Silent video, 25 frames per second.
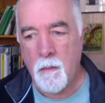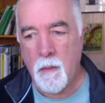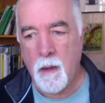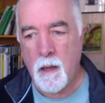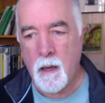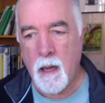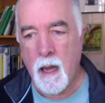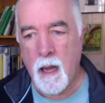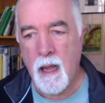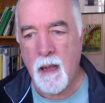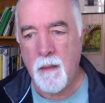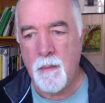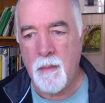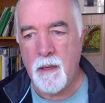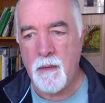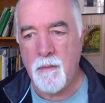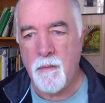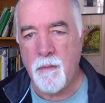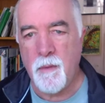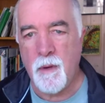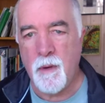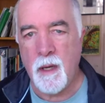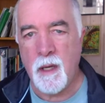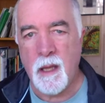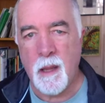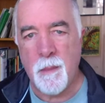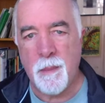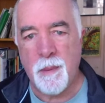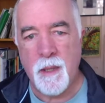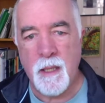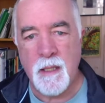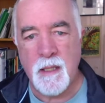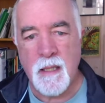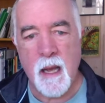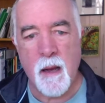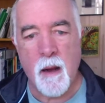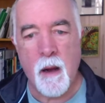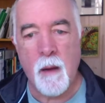But I have been really
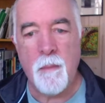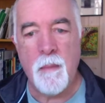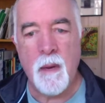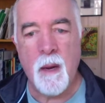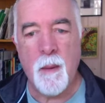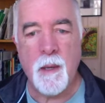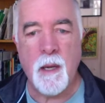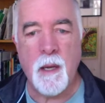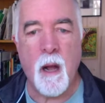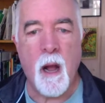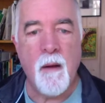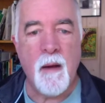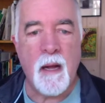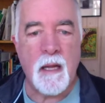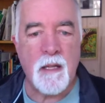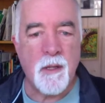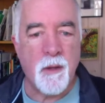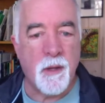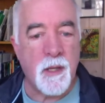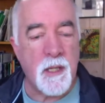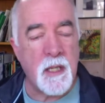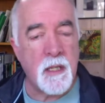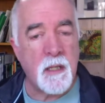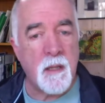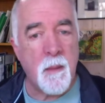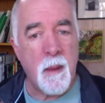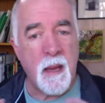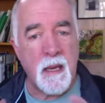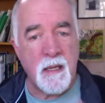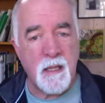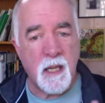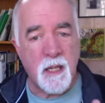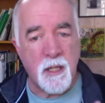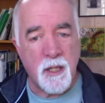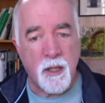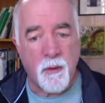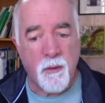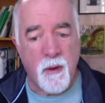pleased. Oh, here we go. All right, so this is the
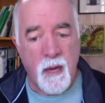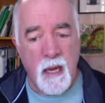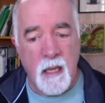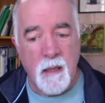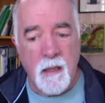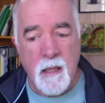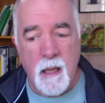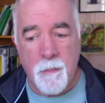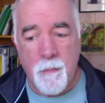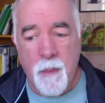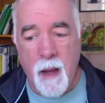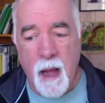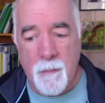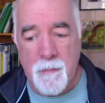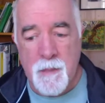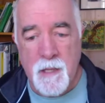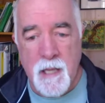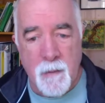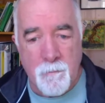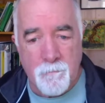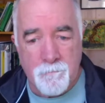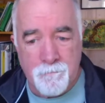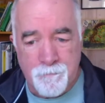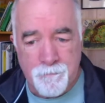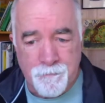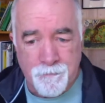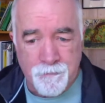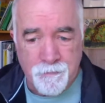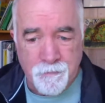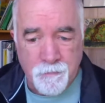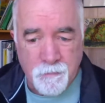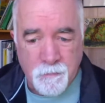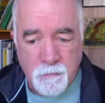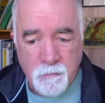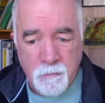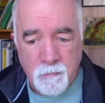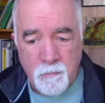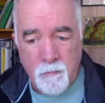basic screen that pops up.
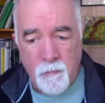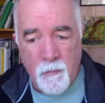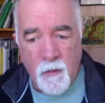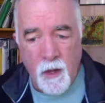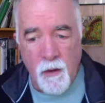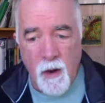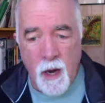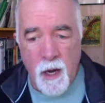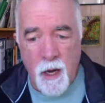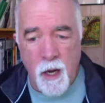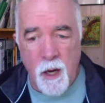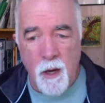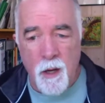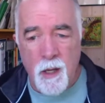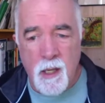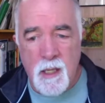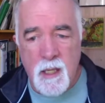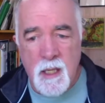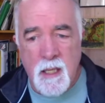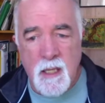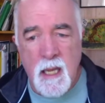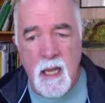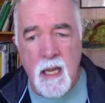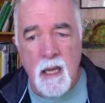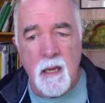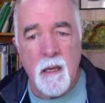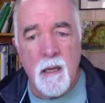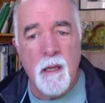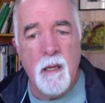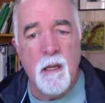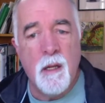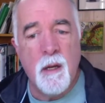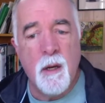Right here, you can see it.